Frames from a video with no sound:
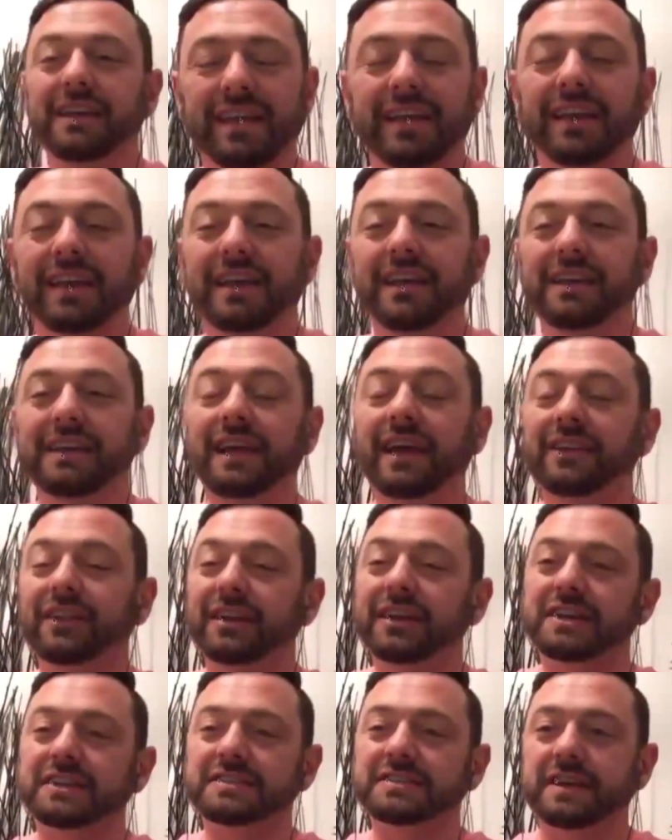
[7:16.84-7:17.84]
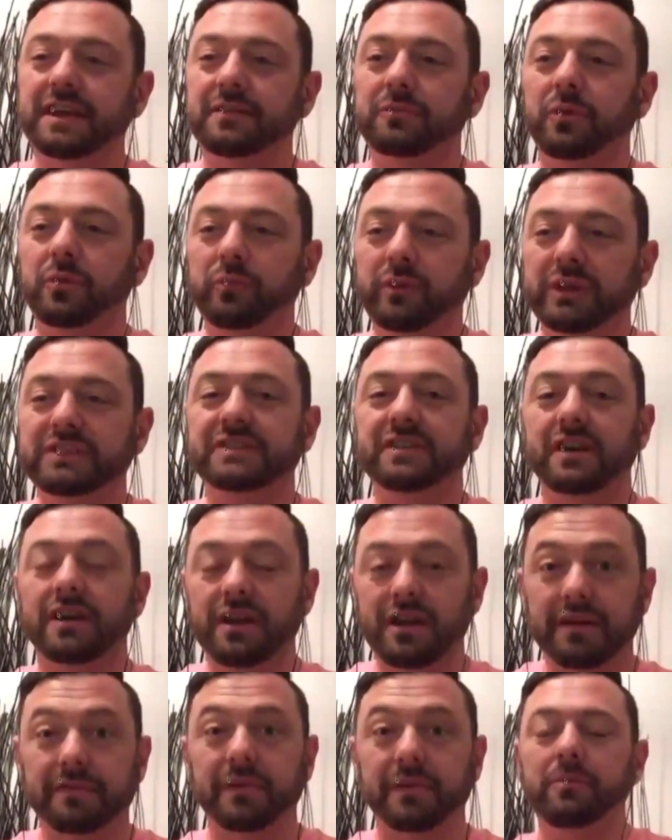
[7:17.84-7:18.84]
Yeah, like I said, when we started
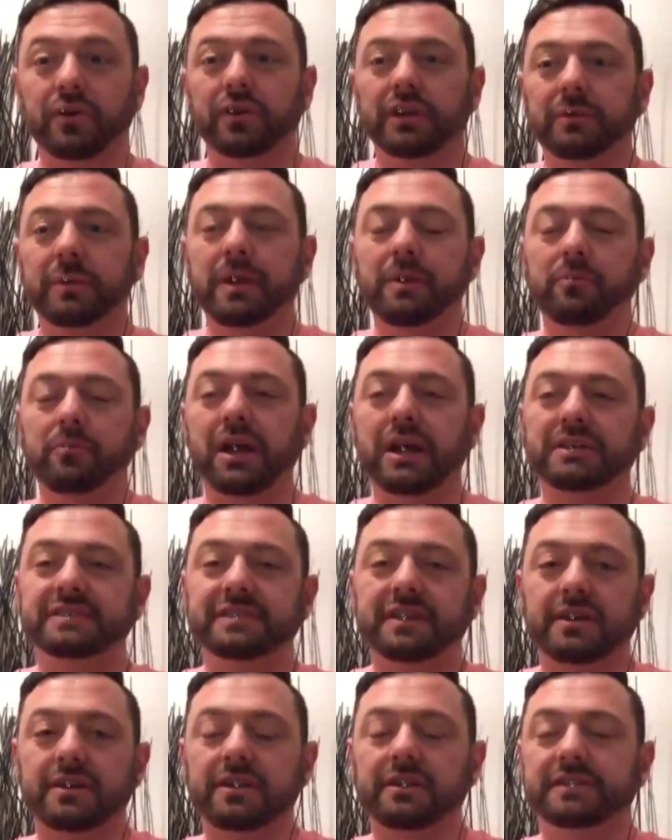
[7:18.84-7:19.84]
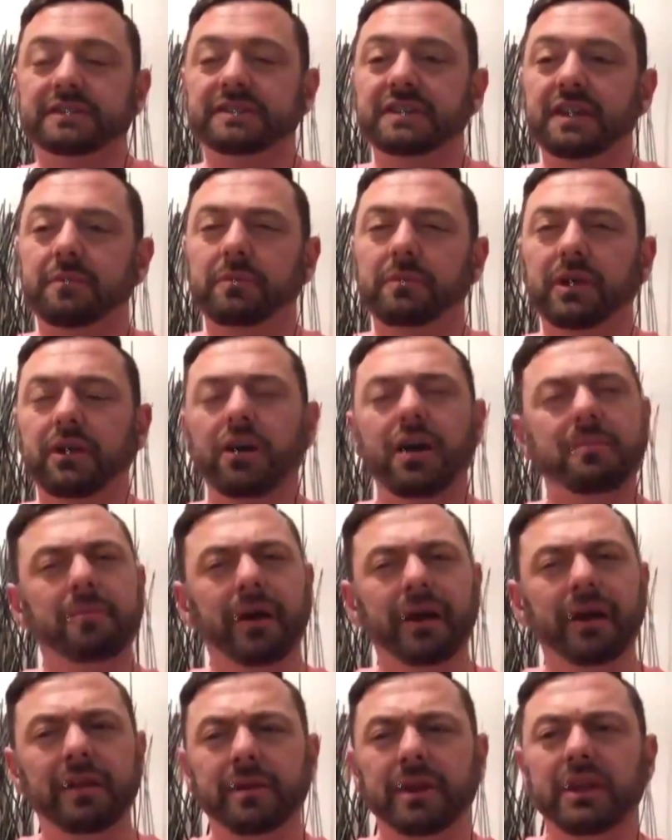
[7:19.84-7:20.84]
off curling, me and Brad started the same year. I might
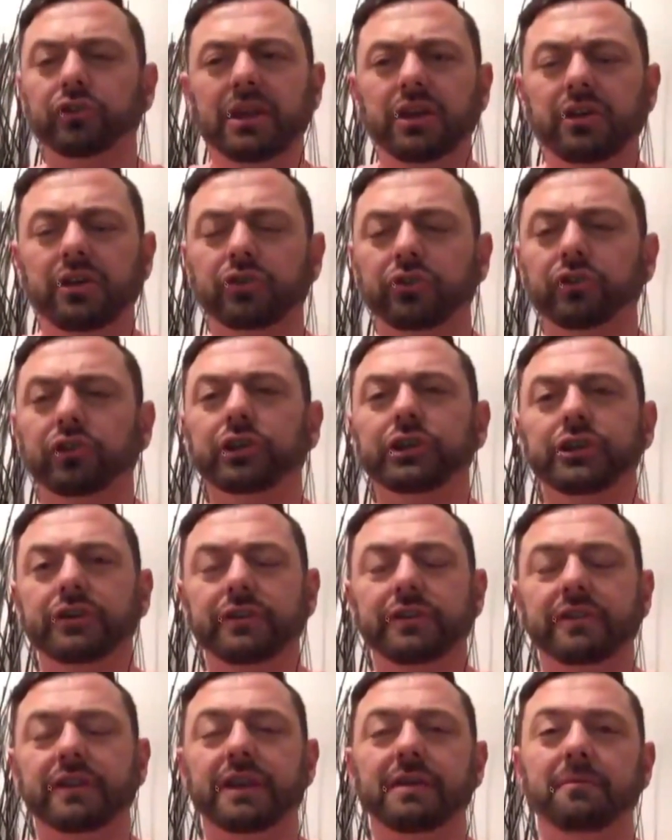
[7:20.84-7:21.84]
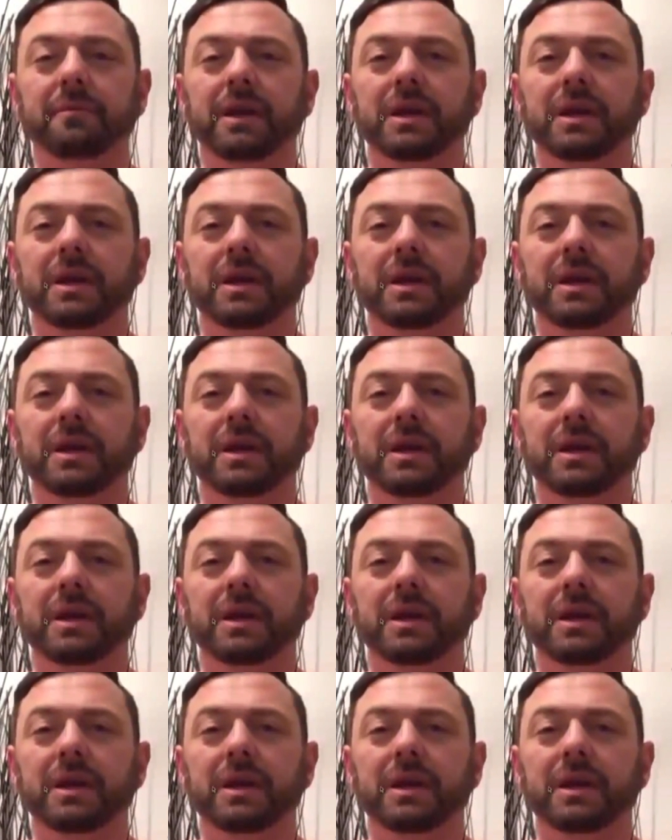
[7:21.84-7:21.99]
have been a year earlier than him.